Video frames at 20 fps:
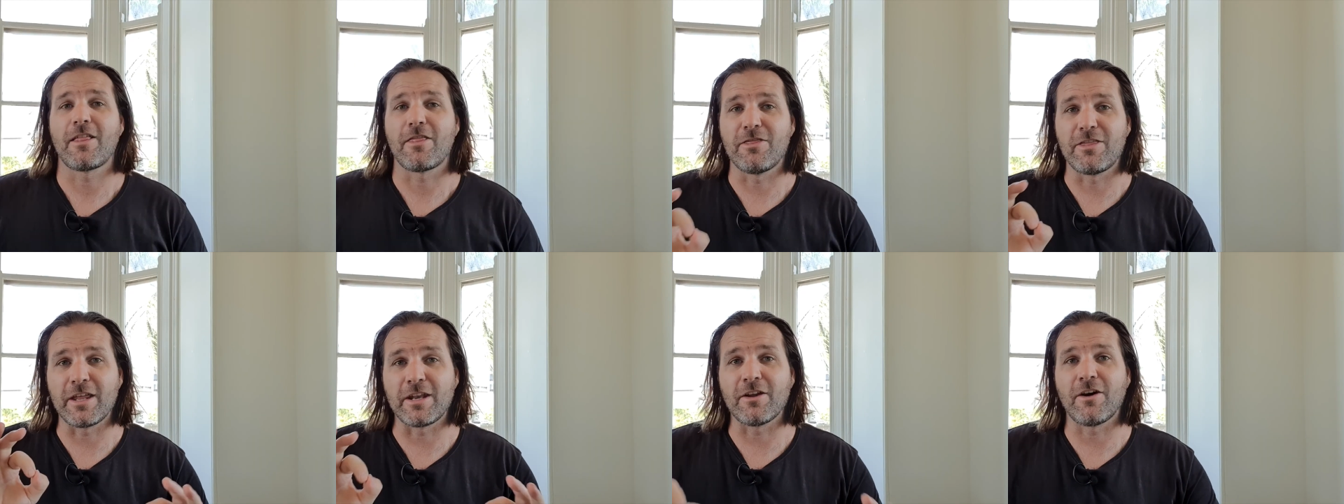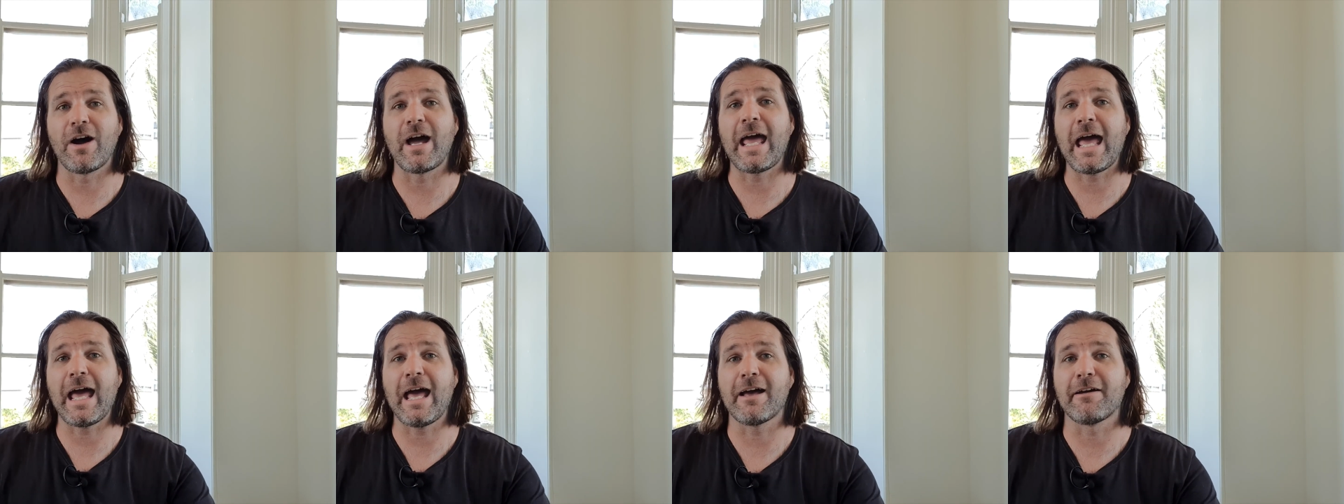then I
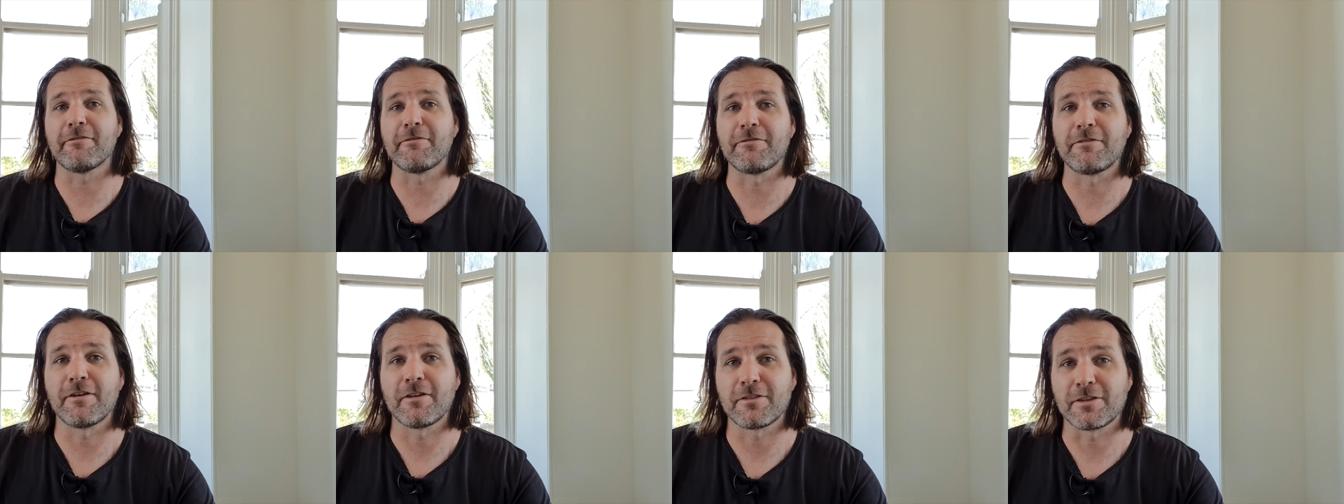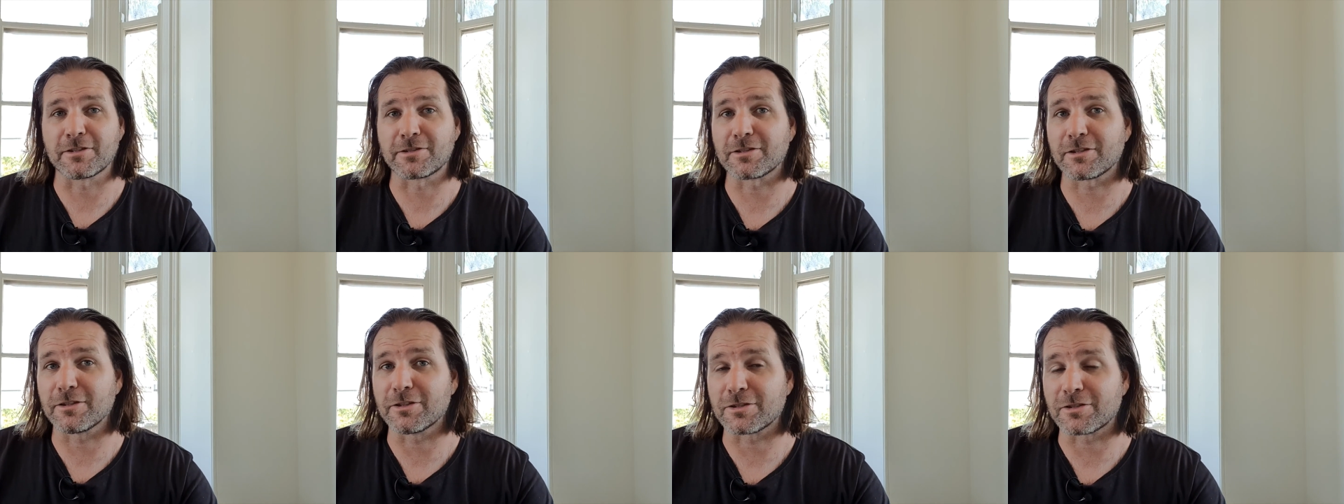have the
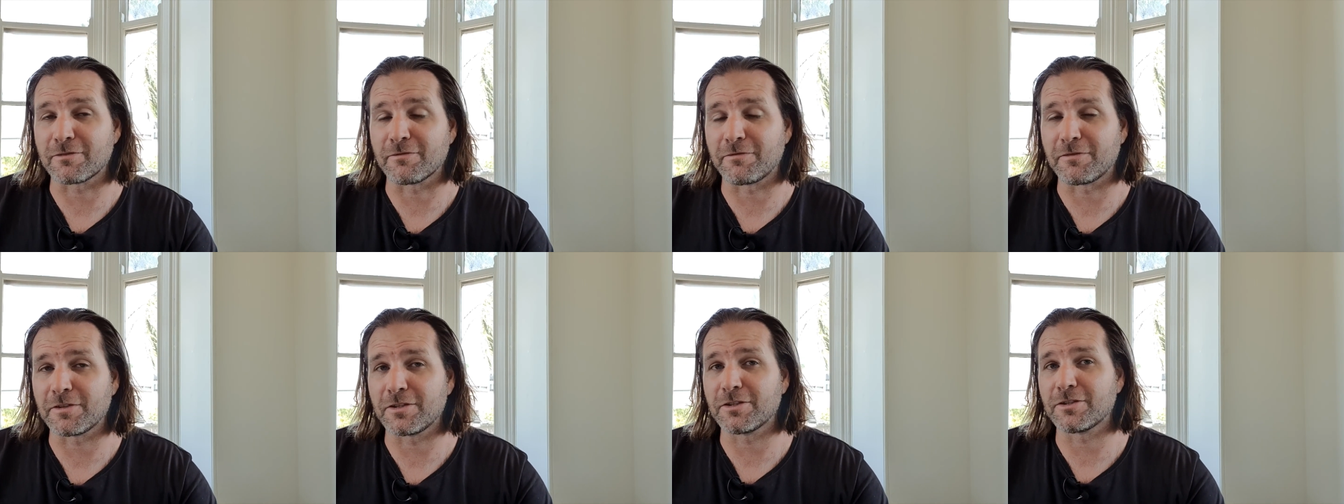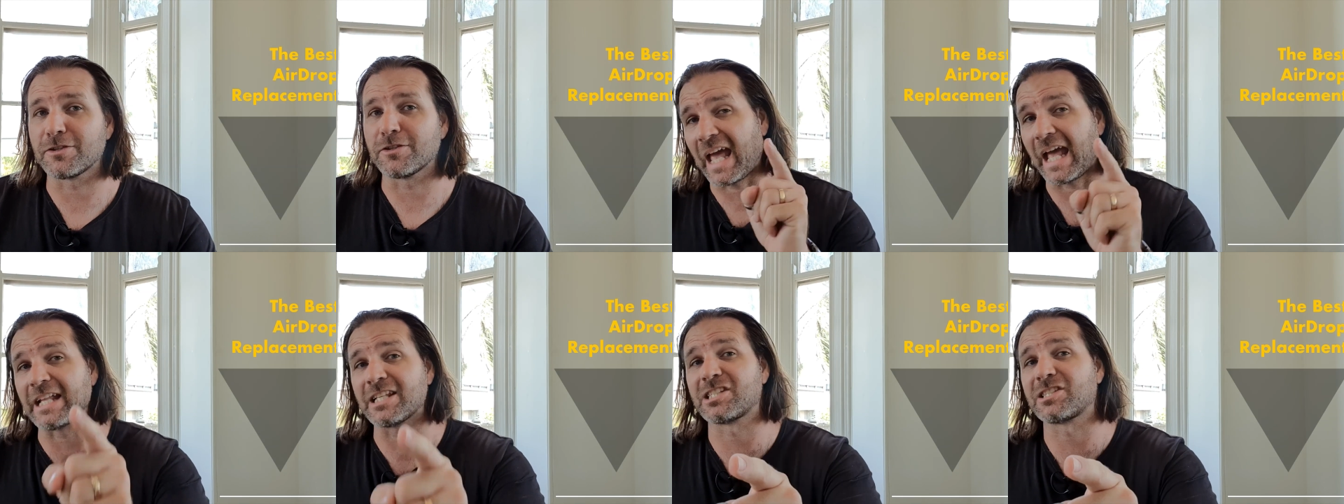solution for
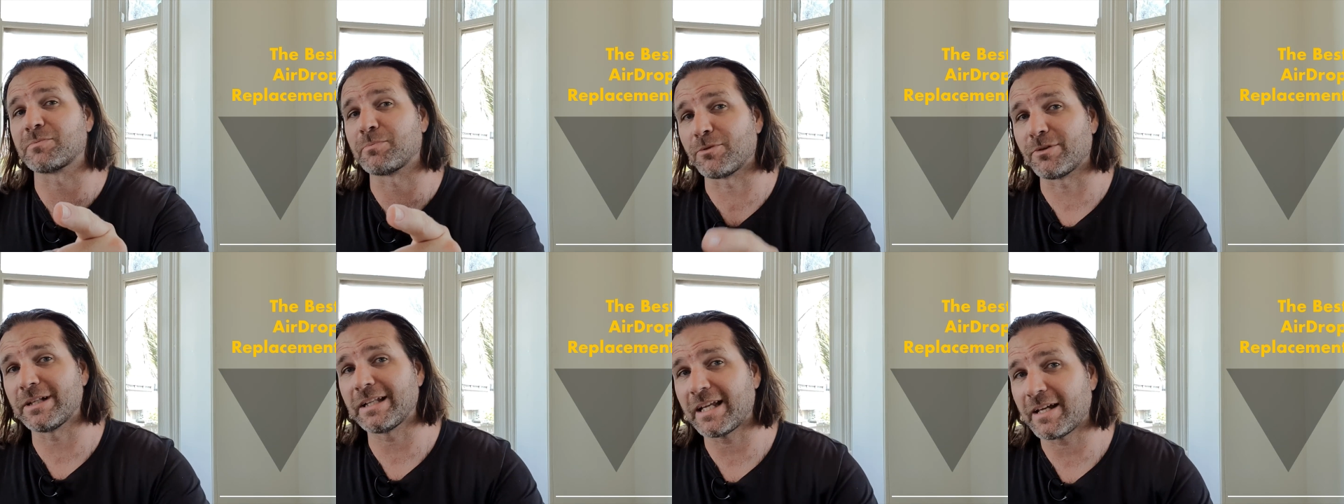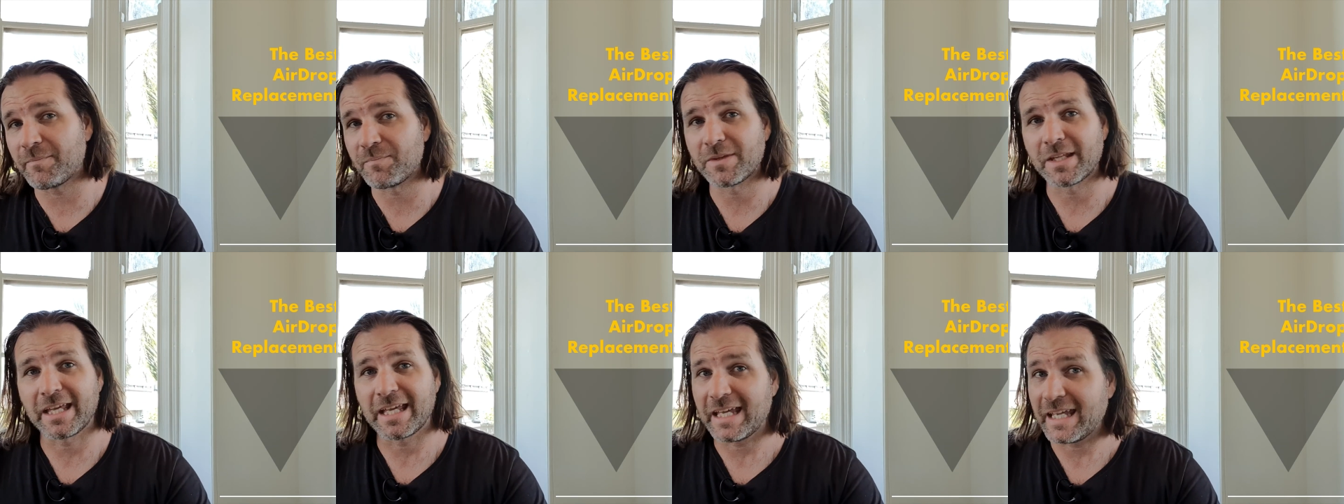you. And spoiler,
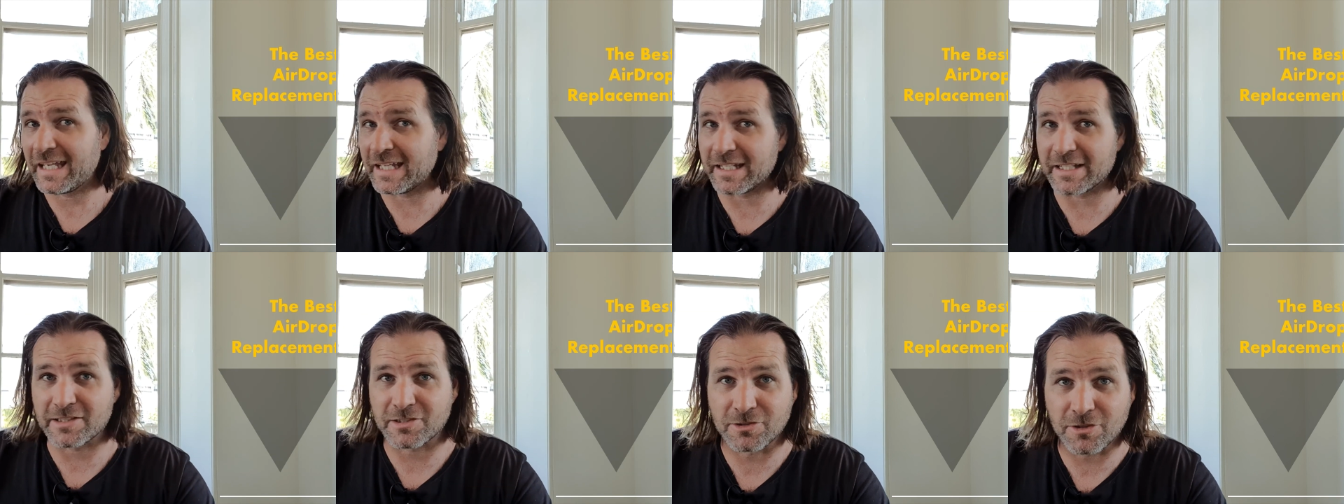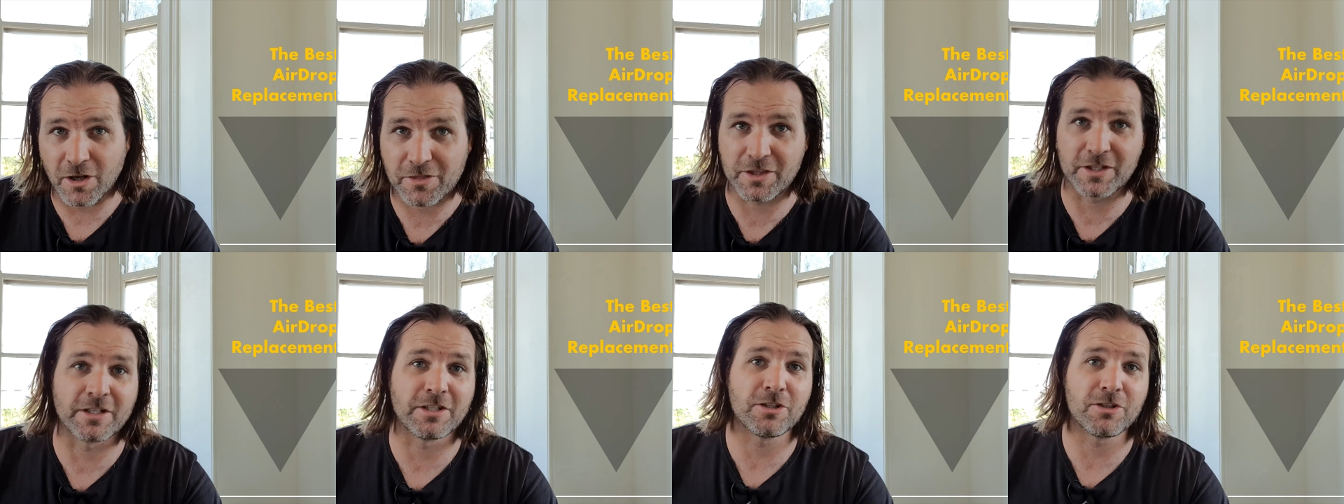it is not
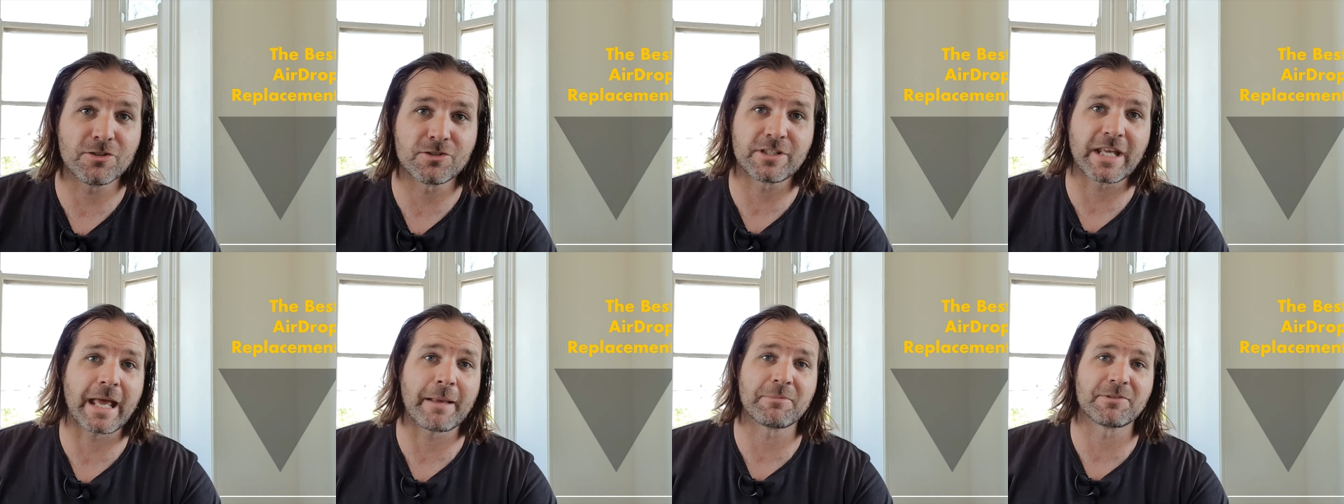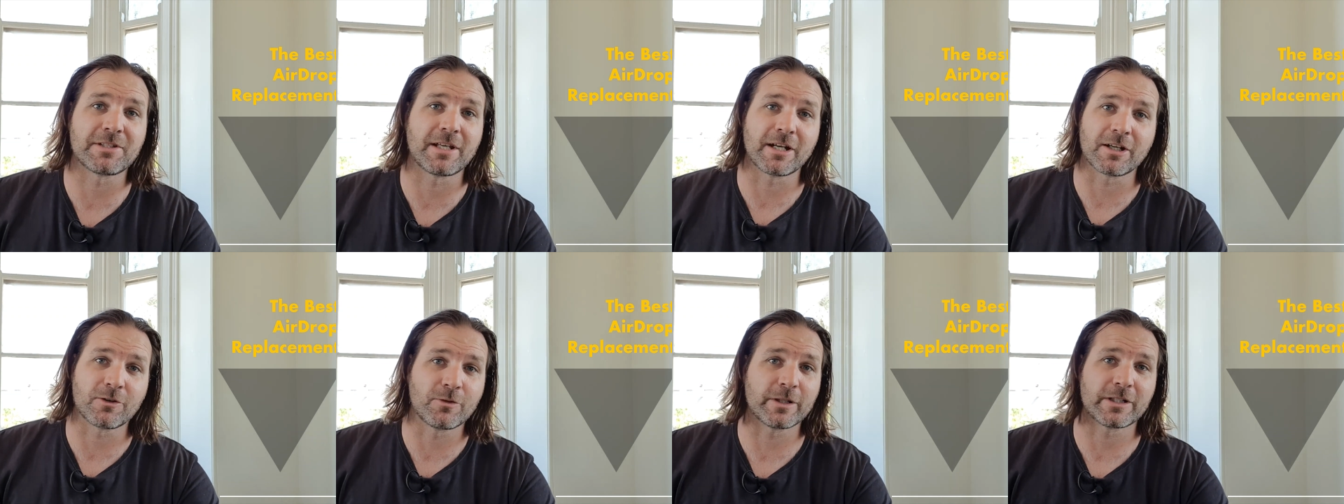the new
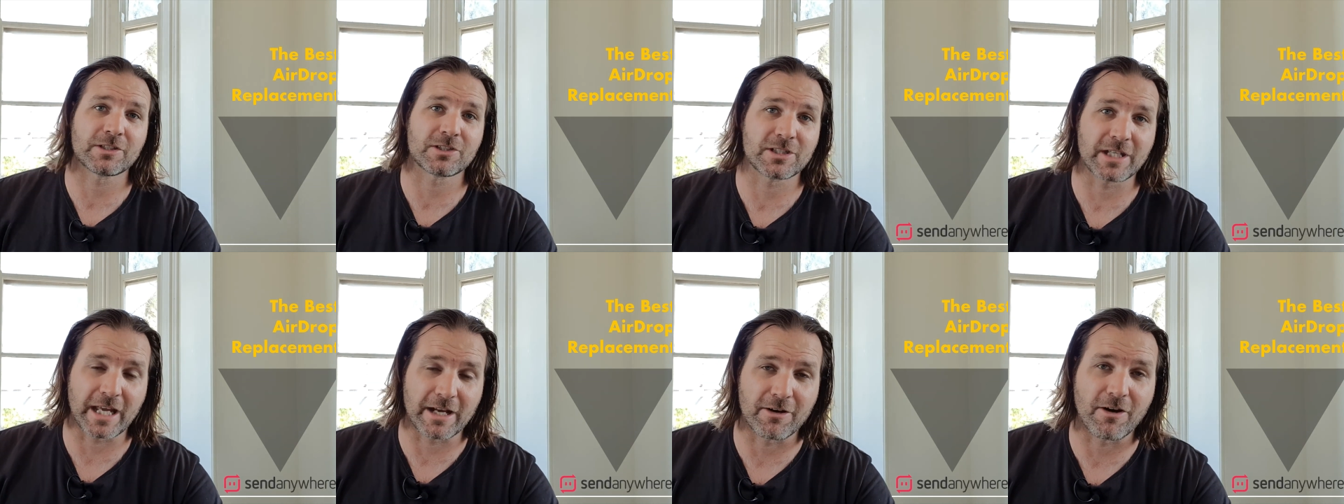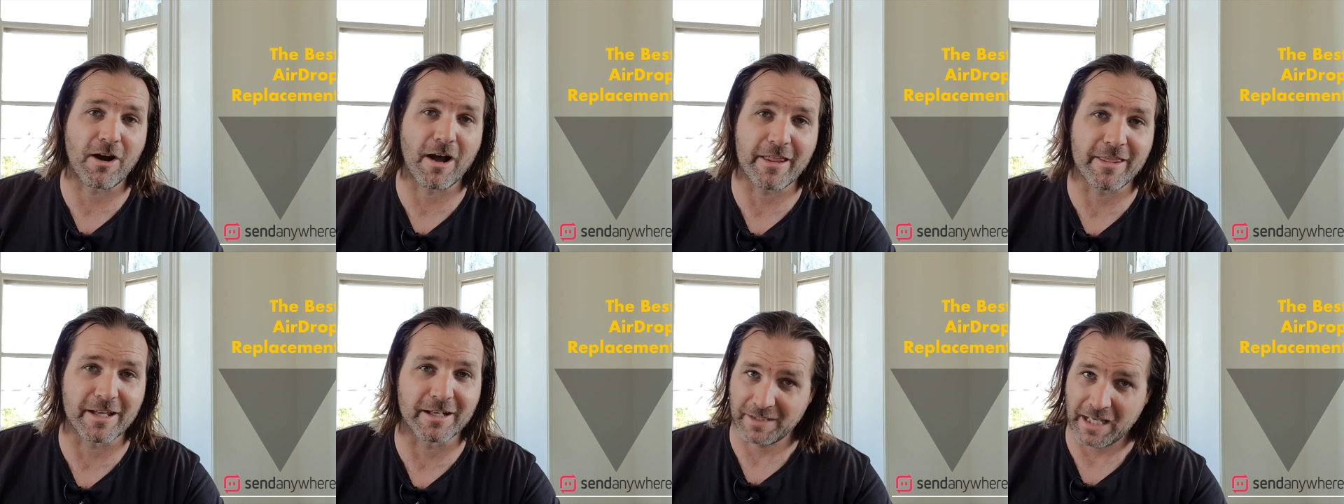Samsung Quick Share either.